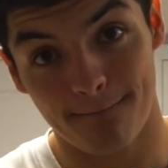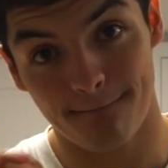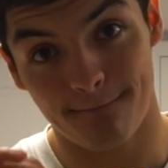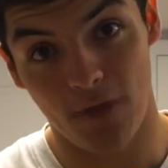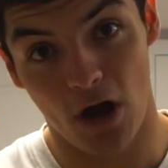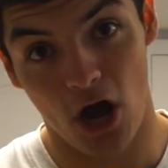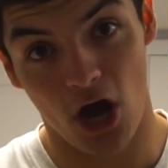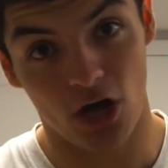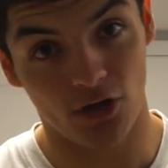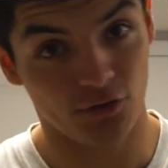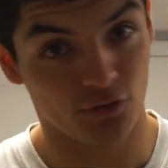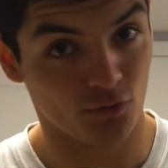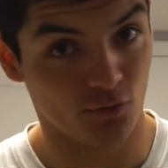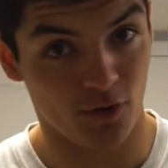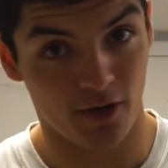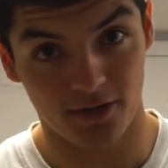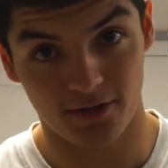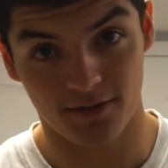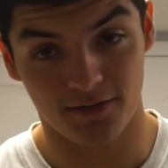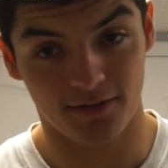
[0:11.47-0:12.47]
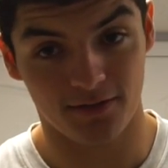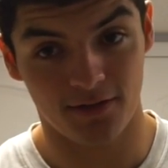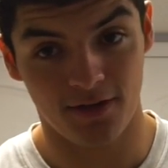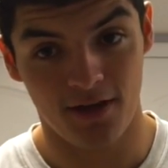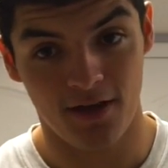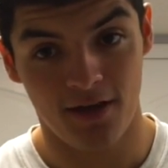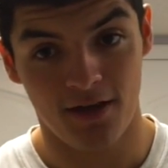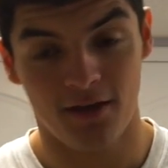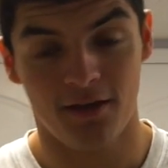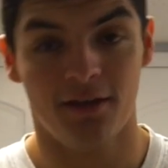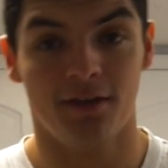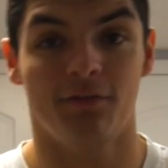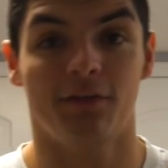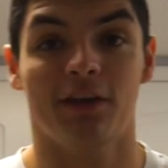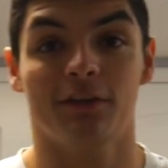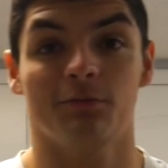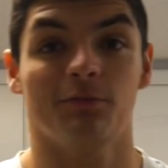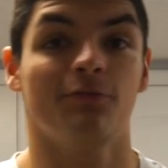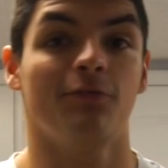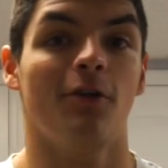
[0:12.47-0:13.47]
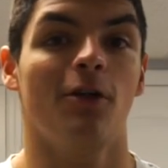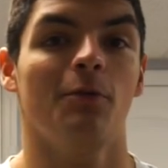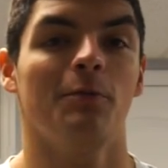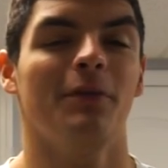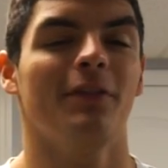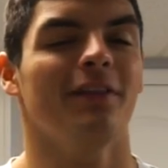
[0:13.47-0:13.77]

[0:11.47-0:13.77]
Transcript: Pause squats. If you guys have been following me,